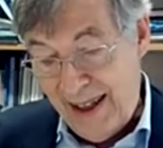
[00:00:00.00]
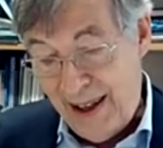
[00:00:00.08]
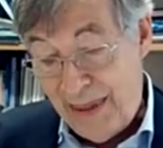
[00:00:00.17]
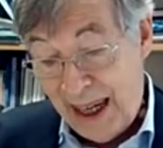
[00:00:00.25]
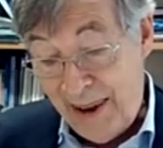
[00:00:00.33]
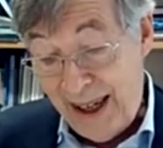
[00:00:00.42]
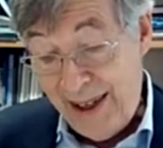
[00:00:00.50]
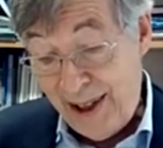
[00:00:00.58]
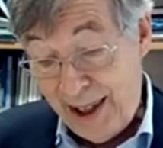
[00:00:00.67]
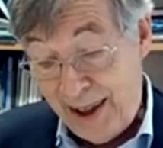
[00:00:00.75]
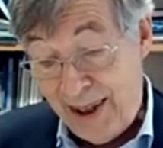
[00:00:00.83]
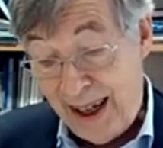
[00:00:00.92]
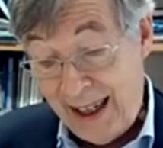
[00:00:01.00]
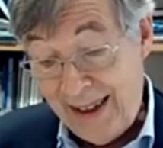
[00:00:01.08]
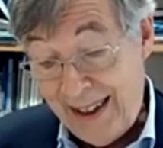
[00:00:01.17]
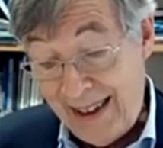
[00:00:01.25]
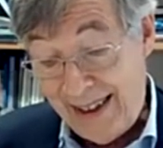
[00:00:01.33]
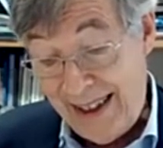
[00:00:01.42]
the migration
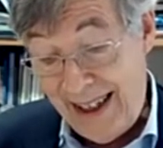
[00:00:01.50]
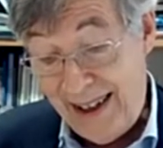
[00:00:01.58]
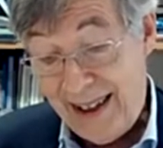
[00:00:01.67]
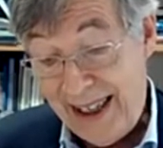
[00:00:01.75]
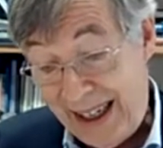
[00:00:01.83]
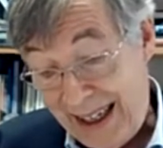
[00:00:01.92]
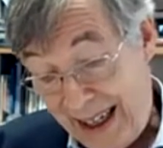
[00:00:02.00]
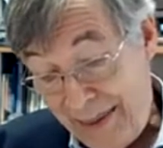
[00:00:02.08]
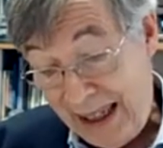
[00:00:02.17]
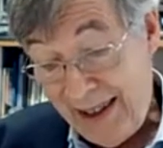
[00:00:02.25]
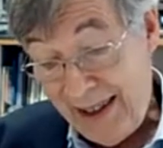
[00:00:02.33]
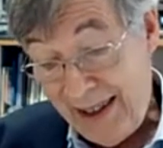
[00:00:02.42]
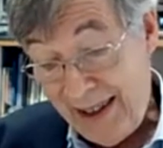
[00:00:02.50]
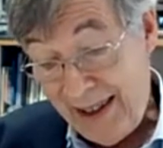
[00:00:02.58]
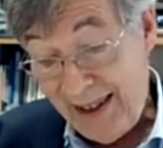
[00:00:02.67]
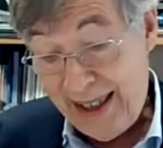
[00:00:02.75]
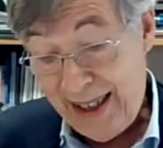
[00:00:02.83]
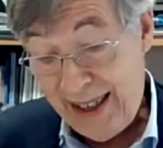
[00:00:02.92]
crisis, here again, I
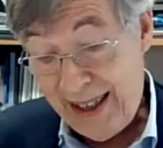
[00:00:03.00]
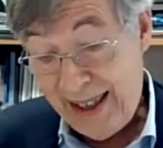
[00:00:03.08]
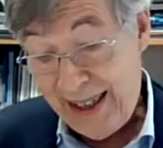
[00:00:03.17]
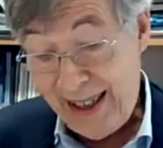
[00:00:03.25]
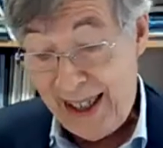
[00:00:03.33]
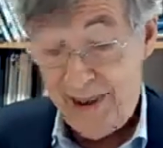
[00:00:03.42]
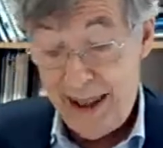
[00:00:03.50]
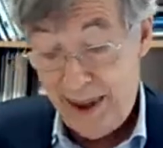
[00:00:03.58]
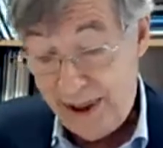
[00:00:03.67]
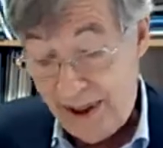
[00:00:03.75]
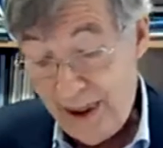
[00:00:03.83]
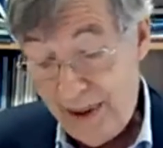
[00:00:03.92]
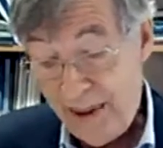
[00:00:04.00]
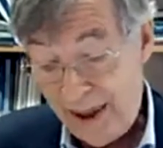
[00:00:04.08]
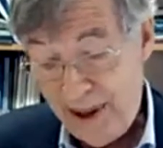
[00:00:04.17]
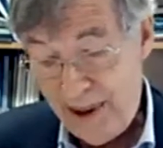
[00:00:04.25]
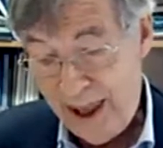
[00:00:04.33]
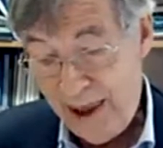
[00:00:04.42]
basically agree with what
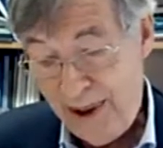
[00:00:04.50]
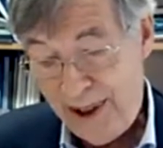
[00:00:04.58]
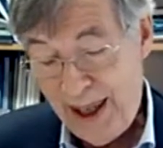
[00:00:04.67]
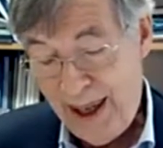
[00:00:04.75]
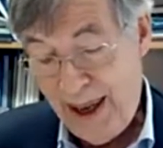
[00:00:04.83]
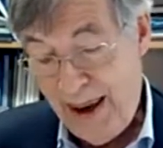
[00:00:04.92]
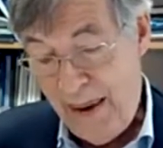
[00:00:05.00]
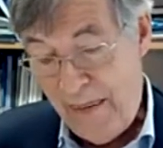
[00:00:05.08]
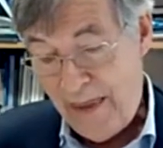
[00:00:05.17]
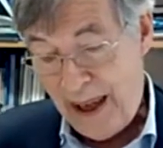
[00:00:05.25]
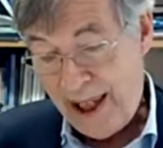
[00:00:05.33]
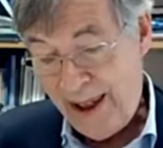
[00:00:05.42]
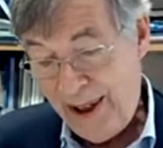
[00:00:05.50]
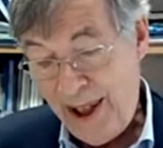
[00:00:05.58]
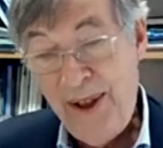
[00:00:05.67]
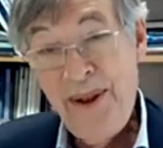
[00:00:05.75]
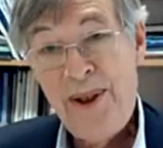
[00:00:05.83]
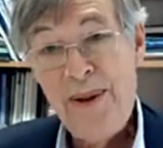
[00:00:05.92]
you wrote, but there is
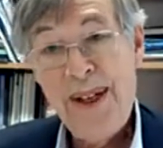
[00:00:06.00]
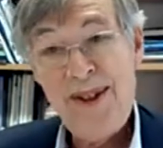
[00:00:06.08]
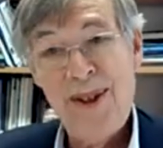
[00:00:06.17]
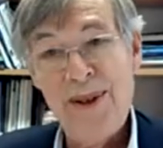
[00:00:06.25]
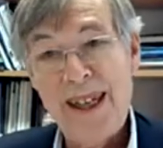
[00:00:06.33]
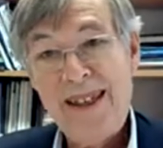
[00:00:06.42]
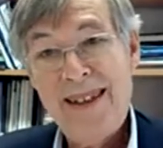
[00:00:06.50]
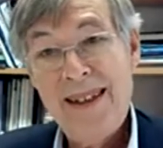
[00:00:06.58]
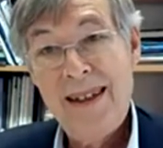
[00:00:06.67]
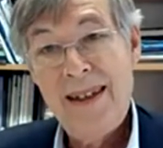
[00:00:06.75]
a new twist to it.